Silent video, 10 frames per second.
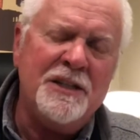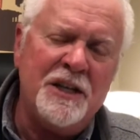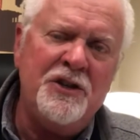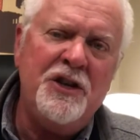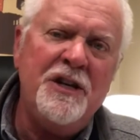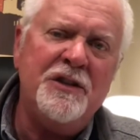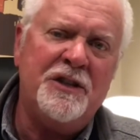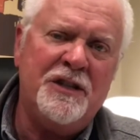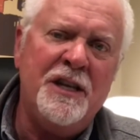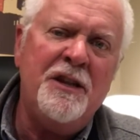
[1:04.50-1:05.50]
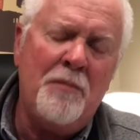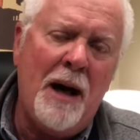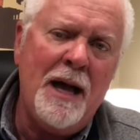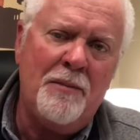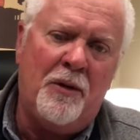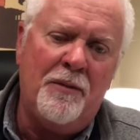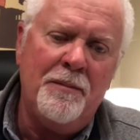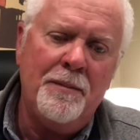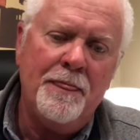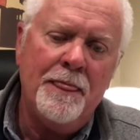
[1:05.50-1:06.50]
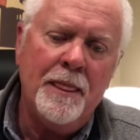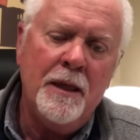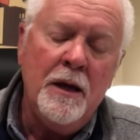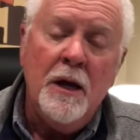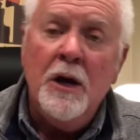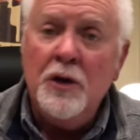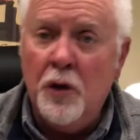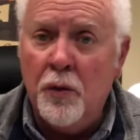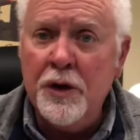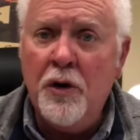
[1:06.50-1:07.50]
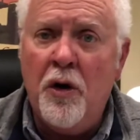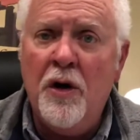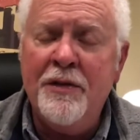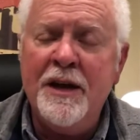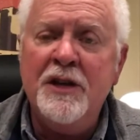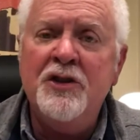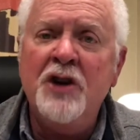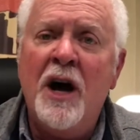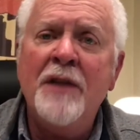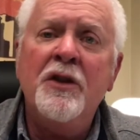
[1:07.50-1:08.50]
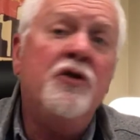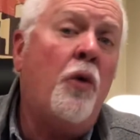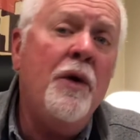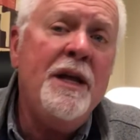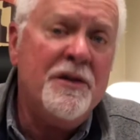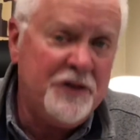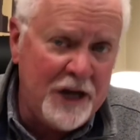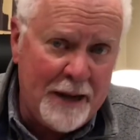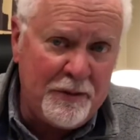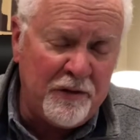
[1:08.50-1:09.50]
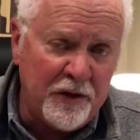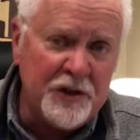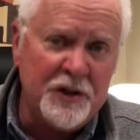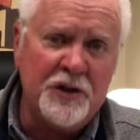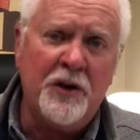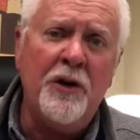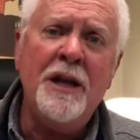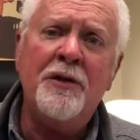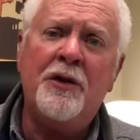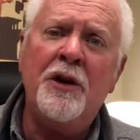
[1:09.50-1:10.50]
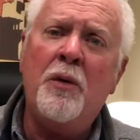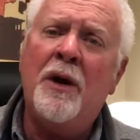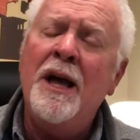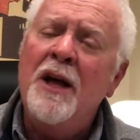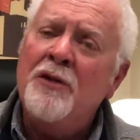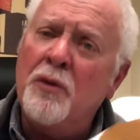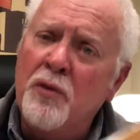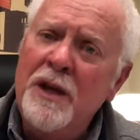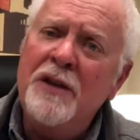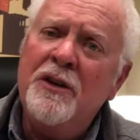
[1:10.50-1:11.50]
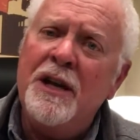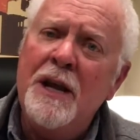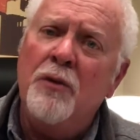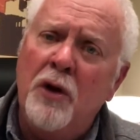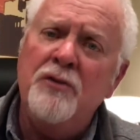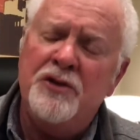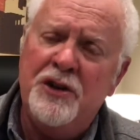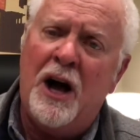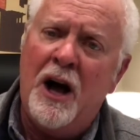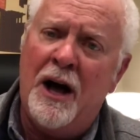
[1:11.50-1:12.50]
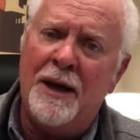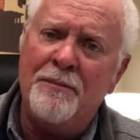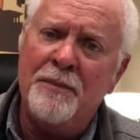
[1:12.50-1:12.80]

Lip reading: that Jesus did in the Bible. You'll recall that in John the 20th chapter, verses 30 and 31, the reason he wrote John